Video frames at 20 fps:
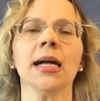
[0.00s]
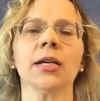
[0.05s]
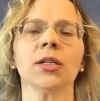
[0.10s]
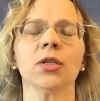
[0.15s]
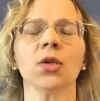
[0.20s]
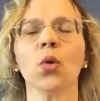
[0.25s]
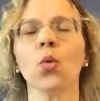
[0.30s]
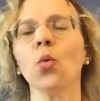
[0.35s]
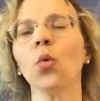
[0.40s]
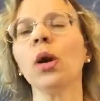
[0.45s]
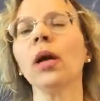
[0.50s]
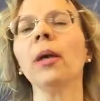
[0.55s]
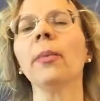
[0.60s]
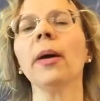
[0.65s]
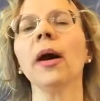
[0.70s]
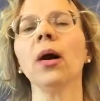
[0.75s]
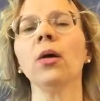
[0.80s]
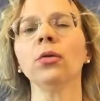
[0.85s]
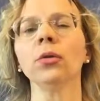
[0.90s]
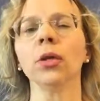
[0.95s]
So what
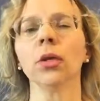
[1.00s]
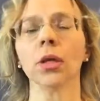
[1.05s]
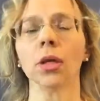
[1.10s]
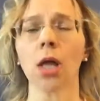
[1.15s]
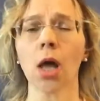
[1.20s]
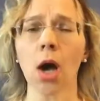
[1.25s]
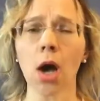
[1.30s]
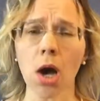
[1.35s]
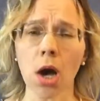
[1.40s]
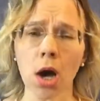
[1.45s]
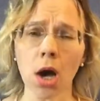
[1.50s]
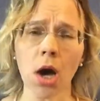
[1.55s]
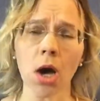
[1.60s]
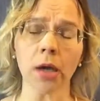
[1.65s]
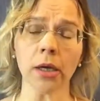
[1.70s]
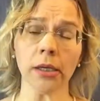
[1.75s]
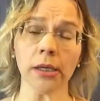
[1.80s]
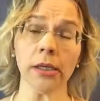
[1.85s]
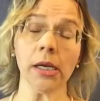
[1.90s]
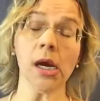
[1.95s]
about the
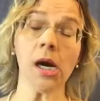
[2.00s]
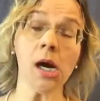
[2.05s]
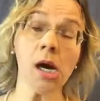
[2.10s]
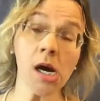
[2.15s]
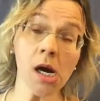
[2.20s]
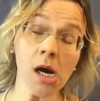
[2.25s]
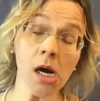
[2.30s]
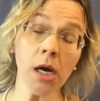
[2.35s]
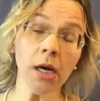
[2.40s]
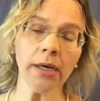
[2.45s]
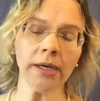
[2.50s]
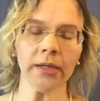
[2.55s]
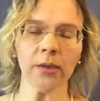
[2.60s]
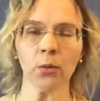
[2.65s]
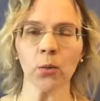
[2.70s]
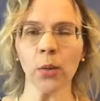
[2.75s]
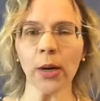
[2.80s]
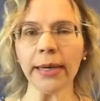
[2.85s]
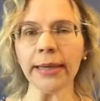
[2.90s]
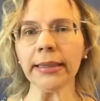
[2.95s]
long and hard
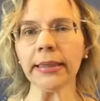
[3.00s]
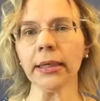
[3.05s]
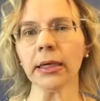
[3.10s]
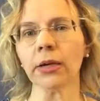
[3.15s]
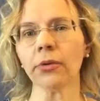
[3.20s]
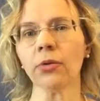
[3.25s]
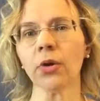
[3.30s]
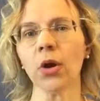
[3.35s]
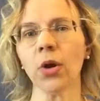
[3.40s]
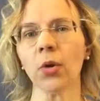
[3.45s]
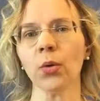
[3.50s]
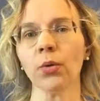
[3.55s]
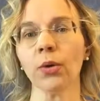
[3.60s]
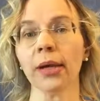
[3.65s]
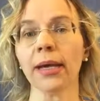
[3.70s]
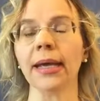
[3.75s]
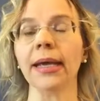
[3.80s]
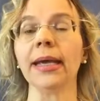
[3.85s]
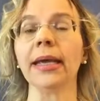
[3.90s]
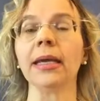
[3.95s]
and winding road
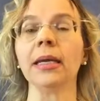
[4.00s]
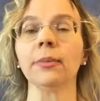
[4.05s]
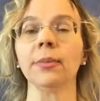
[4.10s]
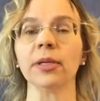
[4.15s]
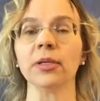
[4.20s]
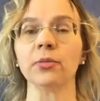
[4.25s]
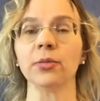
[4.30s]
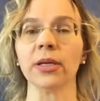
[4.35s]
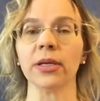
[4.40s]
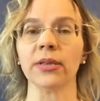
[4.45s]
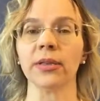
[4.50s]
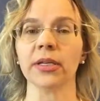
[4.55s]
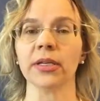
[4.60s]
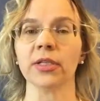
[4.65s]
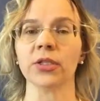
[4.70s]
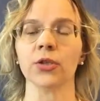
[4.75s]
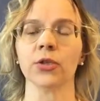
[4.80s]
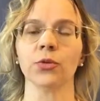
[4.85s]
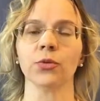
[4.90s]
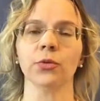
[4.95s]
in between
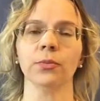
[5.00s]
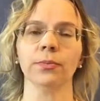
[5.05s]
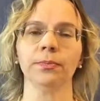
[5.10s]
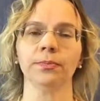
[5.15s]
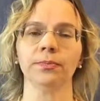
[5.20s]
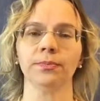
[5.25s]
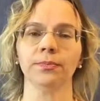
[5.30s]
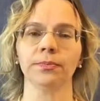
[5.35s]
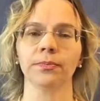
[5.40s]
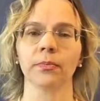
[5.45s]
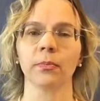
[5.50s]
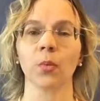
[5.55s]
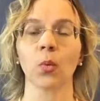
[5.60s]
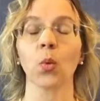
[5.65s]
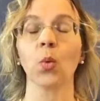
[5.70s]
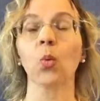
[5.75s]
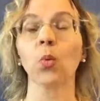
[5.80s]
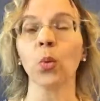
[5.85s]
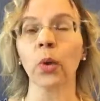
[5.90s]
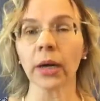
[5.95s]
these two?
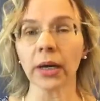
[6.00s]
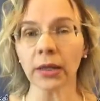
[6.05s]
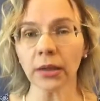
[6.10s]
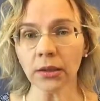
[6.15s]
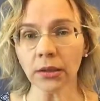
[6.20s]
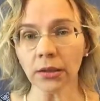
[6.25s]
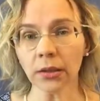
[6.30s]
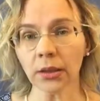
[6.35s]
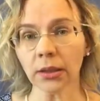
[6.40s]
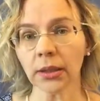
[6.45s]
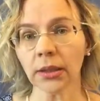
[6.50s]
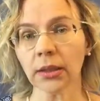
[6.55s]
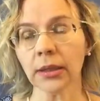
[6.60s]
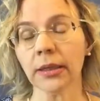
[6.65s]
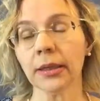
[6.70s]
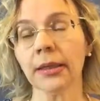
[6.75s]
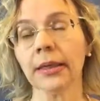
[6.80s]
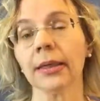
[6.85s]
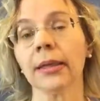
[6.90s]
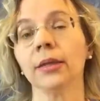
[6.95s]
Well,
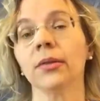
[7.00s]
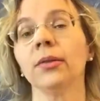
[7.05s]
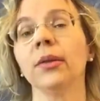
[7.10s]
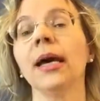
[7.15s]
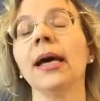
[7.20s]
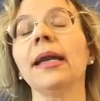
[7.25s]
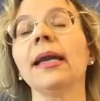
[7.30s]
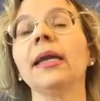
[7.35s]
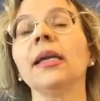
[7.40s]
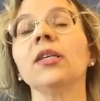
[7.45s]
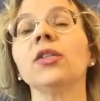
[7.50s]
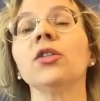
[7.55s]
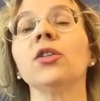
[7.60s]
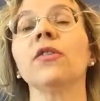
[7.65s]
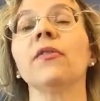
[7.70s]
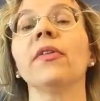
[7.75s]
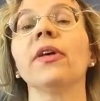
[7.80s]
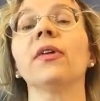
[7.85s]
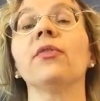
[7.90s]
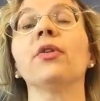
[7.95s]
that is the
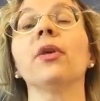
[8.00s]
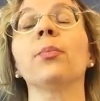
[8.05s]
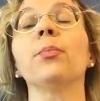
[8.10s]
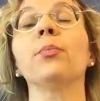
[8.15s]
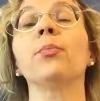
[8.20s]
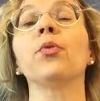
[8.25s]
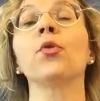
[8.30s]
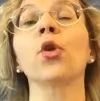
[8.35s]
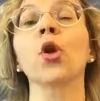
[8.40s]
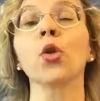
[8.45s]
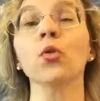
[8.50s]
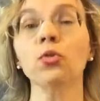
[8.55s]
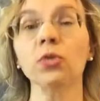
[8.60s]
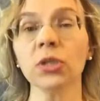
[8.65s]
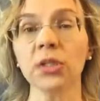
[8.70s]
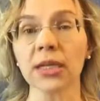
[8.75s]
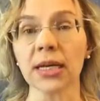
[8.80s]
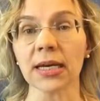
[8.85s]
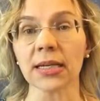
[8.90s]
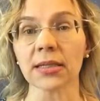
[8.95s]
very
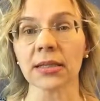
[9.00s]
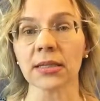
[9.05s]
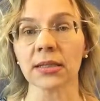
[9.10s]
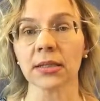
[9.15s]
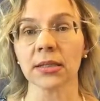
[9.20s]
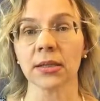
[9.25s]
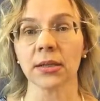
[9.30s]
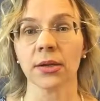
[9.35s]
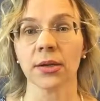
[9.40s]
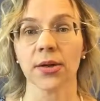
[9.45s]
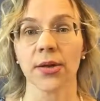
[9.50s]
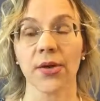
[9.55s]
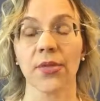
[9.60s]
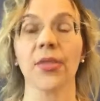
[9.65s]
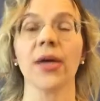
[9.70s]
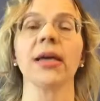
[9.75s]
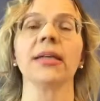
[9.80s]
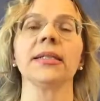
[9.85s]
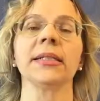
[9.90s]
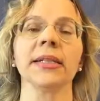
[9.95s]
process
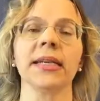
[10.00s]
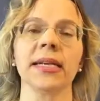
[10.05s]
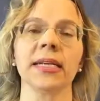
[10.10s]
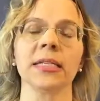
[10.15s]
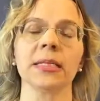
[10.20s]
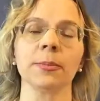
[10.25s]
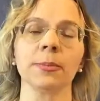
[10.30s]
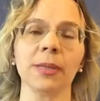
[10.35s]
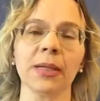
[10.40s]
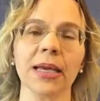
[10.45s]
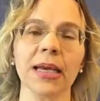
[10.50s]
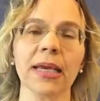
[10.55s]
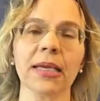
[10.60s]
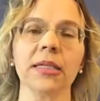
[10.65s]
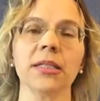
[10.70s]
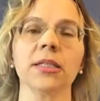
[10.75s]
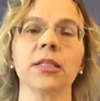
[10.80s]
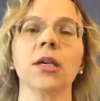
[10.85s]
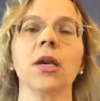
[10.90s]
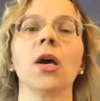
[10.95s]
that takes
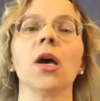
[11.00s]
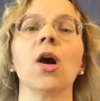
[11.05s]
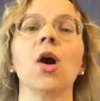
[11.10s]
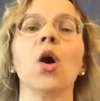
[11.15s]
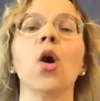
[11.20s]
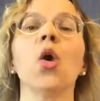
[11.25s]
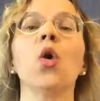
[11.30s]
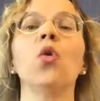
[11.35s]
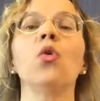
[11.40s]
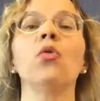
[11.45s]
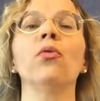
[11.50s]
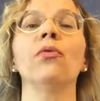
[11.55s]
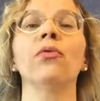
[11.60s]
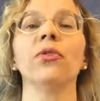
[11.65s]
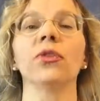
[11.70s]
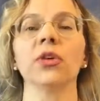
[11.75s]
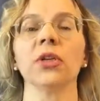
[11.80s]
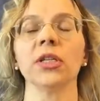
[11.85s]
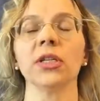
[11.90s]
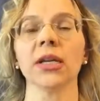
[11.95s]
place
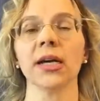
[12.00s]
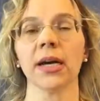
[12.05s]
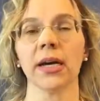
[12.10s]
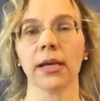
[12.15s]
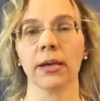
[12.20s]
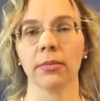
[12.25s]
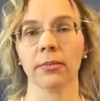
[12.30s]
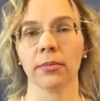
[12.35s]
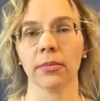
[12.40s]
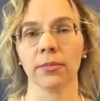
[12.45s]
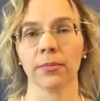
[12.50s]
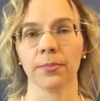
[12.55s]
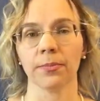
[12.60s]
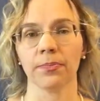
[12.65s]
over time.